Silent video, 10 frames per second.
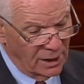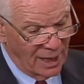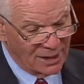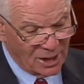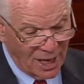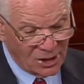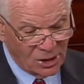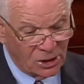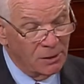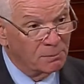as
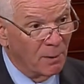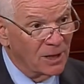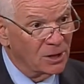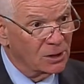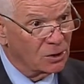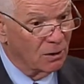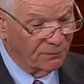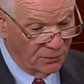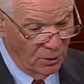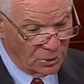agencies' budgets are
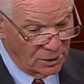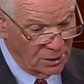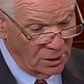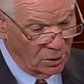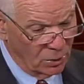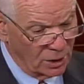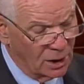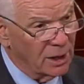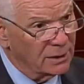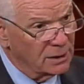frozen or
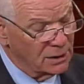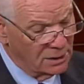cut.